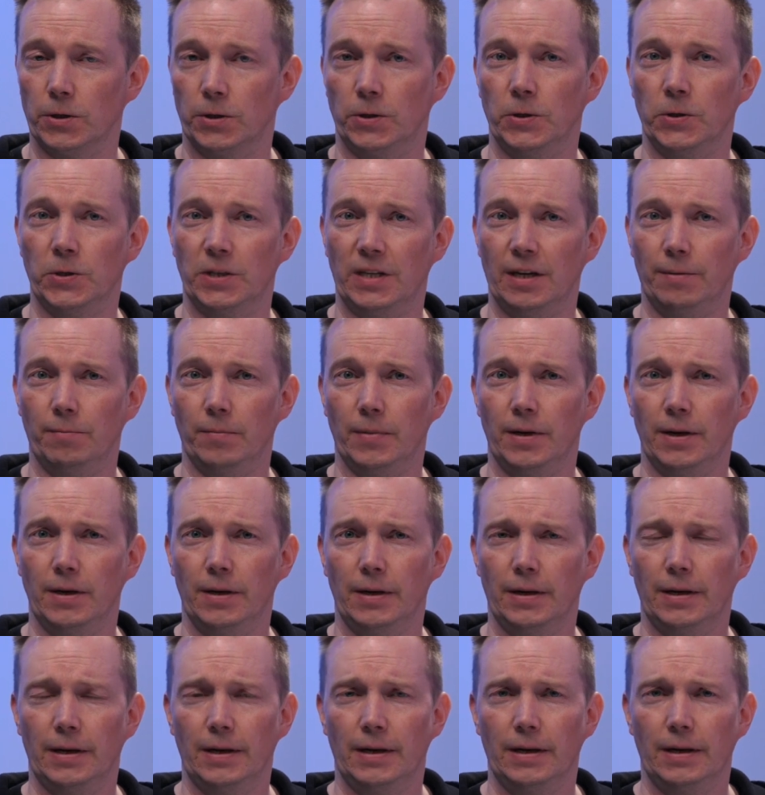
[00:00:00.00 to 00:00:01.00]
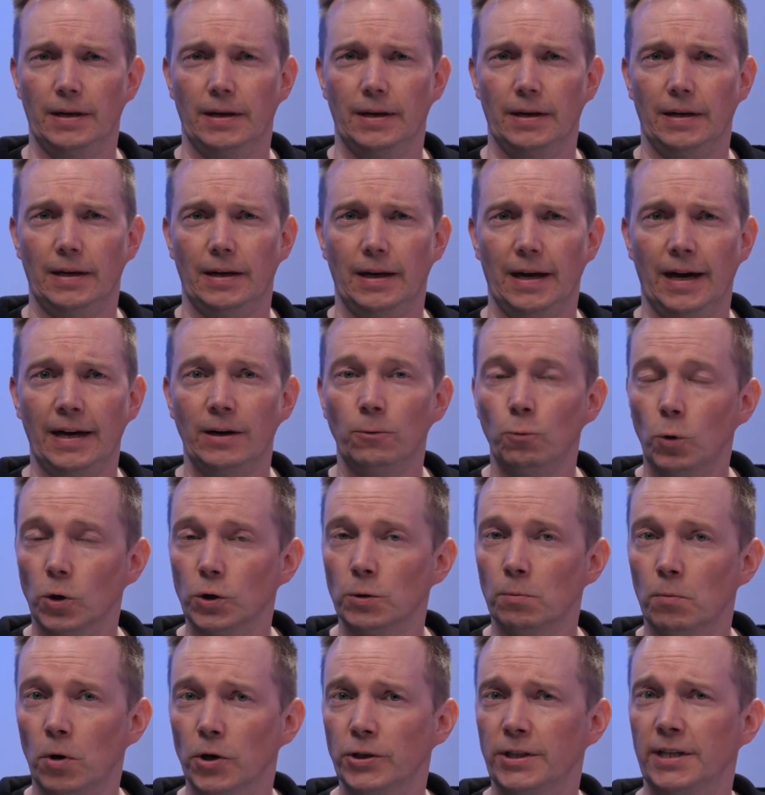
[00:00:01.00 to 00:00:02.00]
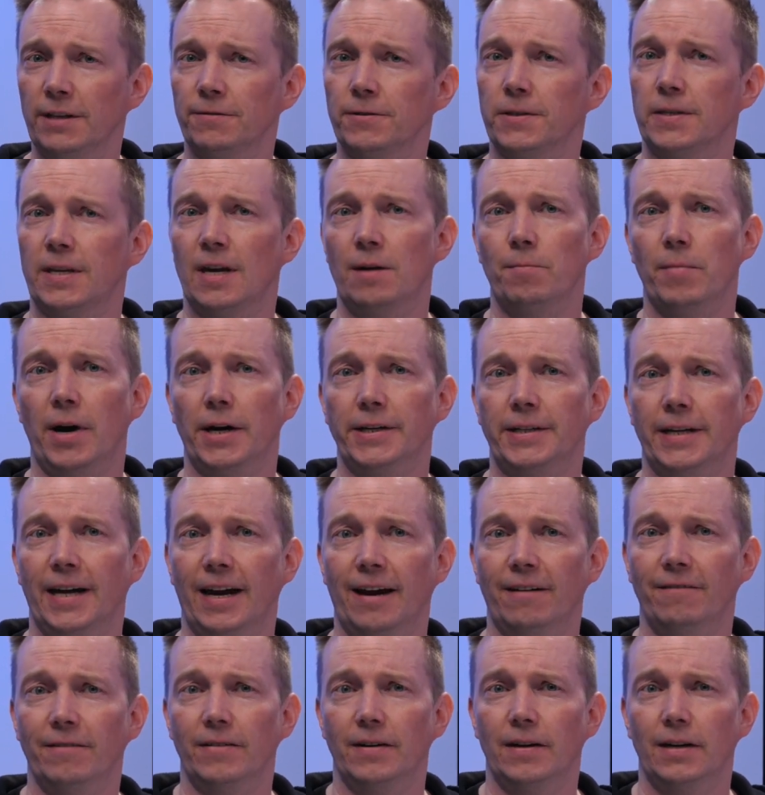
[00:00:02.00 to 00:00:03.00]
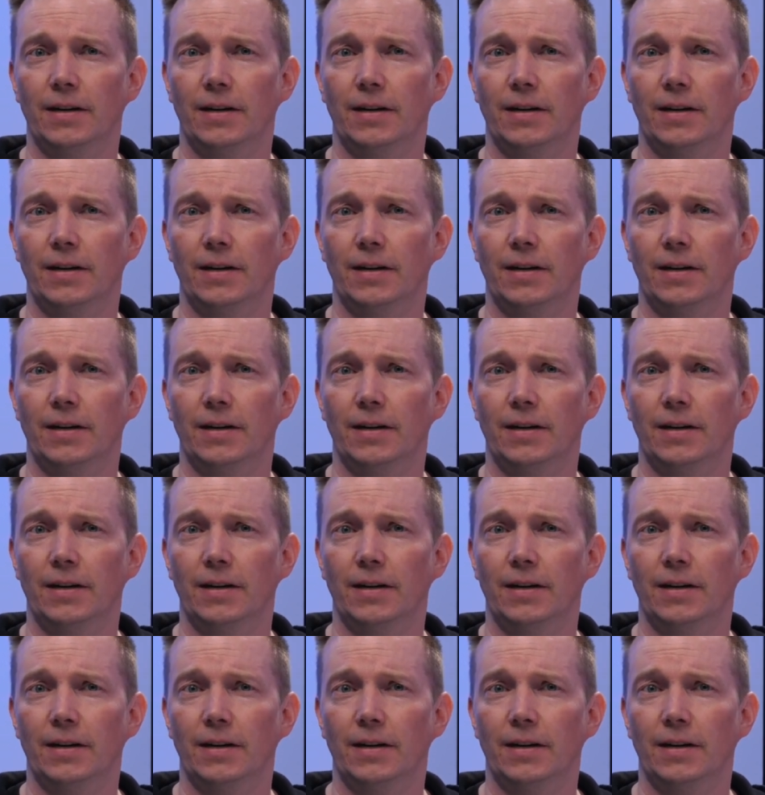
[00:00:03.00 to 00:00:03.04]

system and what motives they might have.